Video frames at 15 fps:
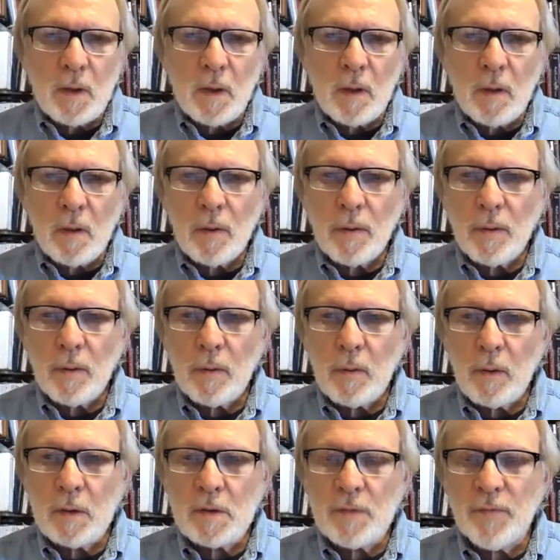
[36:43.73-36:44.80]
uh,
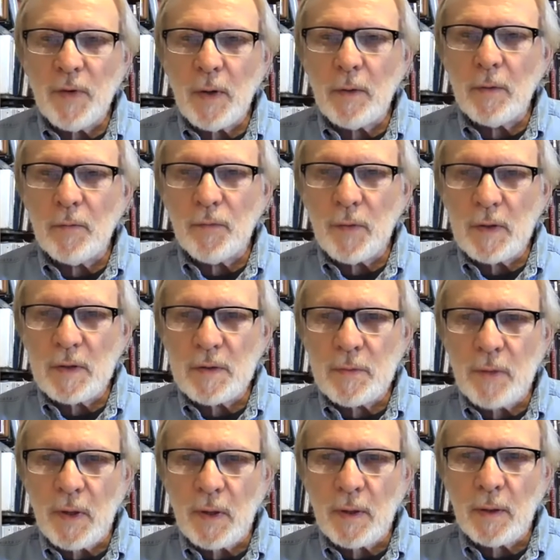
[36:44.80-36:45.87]
it's very
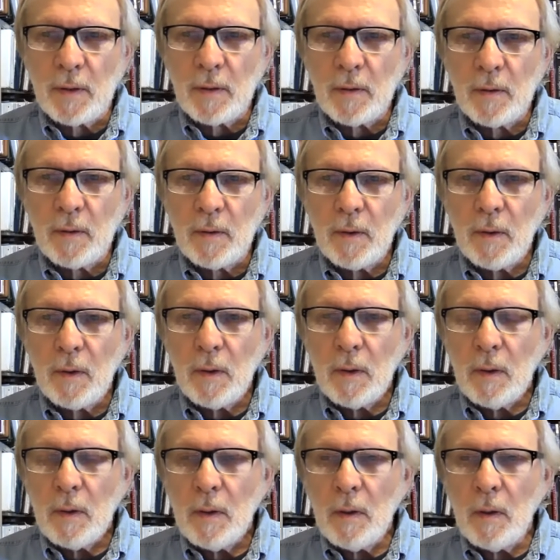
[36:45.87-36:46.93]
frustrating,
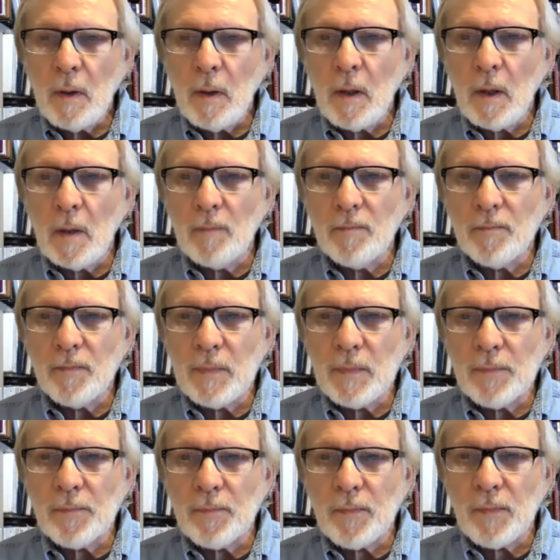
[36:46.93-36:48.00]
um,
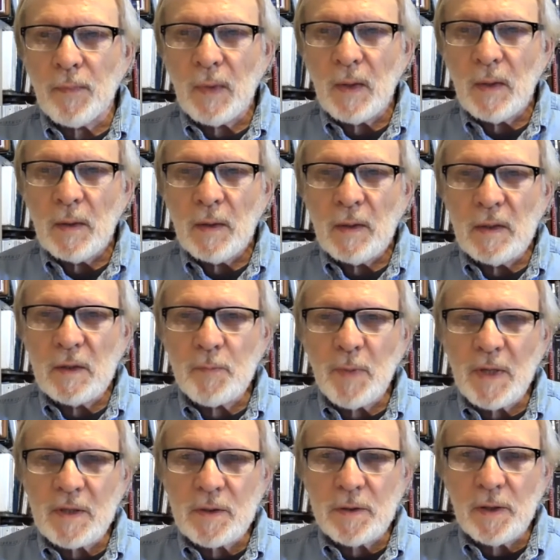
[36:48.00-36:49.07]

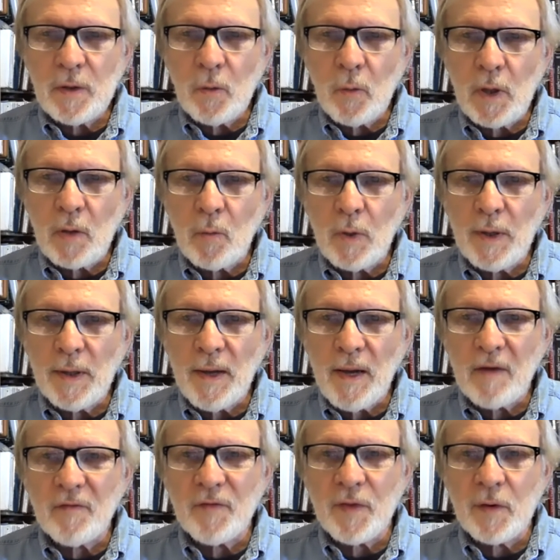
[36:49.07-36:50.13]
especially when we
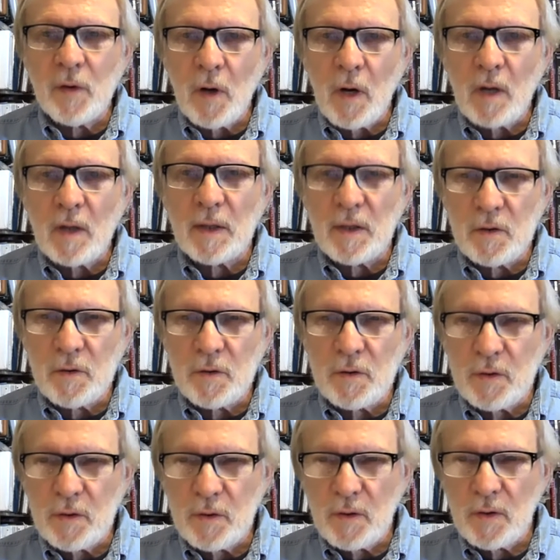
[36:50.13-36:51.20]
have the knowledge